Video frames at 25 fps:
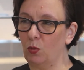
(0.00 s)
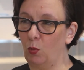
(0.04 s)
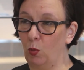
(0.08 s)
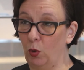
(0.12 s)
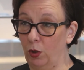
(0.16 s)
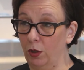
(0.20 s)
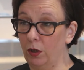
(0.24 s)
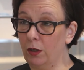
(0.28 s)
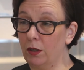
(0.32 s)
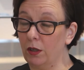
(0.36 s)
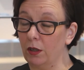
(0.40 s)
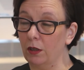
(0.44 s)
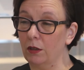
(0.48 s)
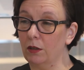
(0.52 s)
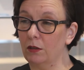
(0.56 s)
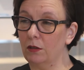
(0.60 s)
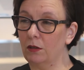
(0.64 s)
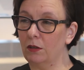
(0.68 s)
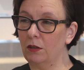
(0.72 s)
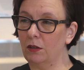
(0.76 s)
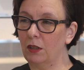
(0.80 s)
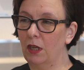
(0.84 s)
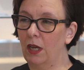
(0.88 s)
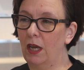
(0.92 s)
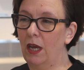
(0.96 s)

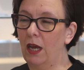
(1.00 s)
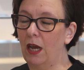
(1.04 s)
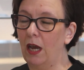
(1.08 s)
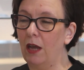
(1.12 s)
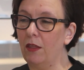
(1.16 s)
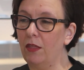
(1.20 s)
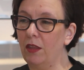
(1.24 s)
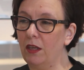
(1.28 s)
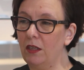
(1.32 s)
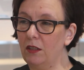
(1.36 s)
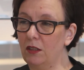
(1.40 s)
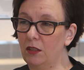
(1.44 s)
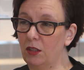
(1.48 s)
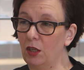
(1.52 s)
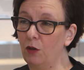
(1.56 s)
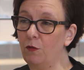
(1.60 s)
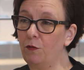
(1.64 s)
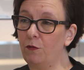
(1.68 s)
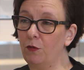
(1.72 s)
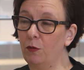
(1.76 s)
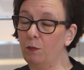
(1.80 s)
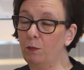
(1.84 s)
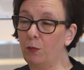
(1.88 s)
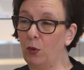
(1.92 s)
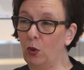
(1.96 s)
workers at these
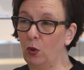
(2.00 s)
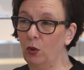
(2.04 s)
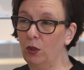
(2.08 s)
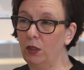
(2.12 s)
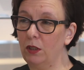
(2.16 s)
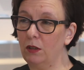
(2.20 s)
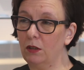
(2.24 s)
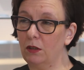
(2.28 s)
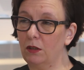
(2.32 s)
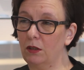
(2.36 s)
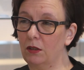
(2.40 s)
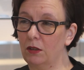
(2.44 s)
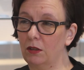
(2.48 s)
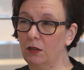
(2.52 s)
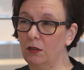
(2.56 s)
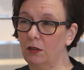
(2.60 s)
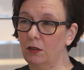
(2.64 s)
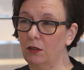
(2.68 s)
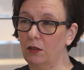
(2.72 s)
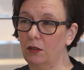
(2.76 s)
different points